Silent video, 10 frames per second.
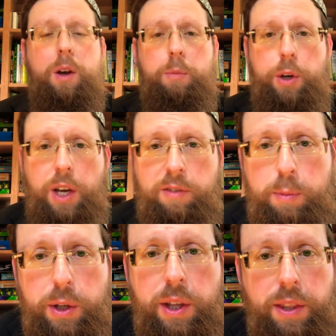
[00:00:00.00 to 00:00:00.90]
Morning
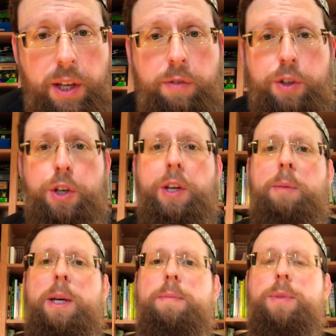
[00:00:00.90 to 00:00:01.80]
everybody, thank you for joining
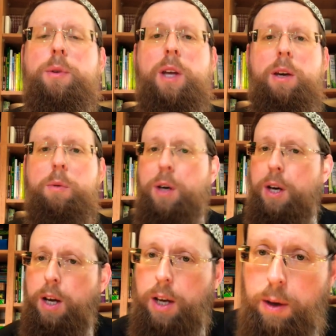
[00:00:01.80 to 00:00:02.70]
me. Today
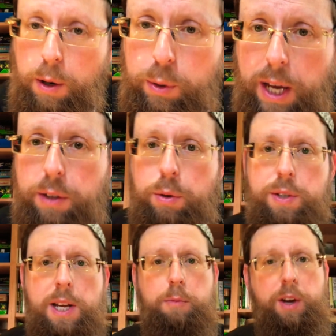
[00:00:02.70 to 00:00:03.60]
I would like to
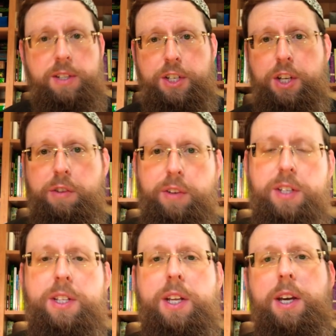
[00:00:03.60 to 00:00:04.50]
summarize the shiur of
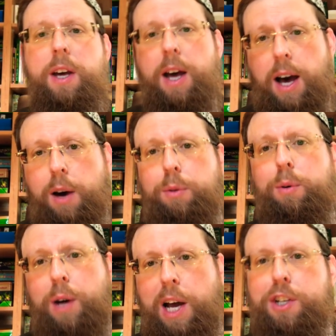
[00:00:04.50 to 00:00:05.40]
yesterday, how to
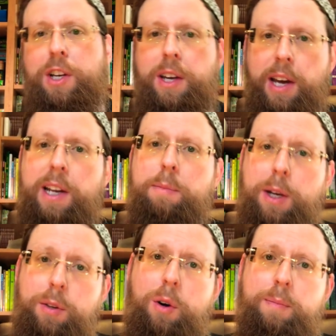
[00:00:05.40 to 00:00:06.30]
kasher keilim
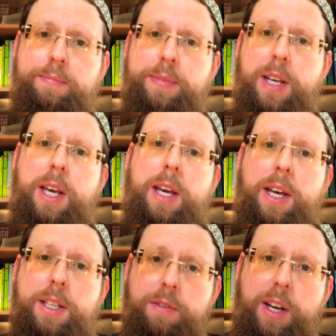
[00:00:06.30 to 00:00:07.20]
at home.
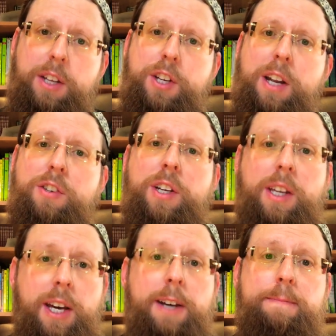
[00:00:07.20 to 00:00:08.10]
It's a very challenging
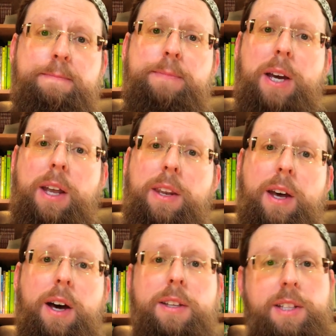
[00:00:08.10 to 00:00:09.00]
year and
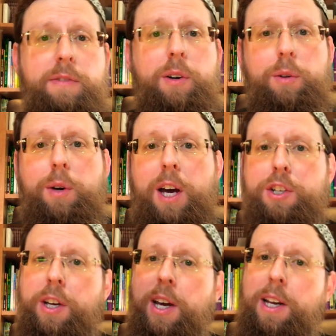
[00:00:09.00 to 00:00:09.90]
it's difficult to
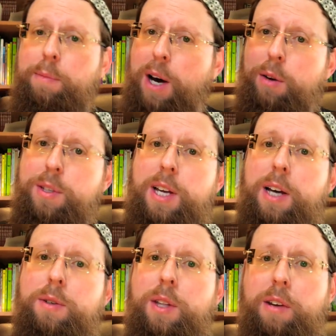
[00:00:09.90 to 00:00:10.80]
kasher keilim
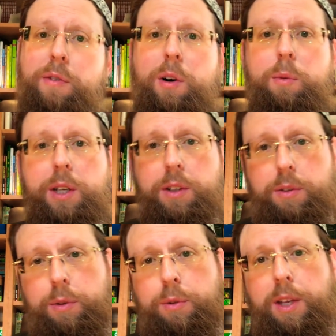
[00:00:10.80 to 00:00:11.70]
outside, so therefore we need
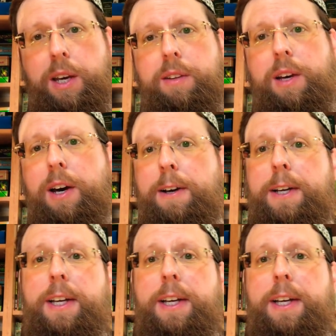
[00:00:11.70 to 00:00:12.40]
to take to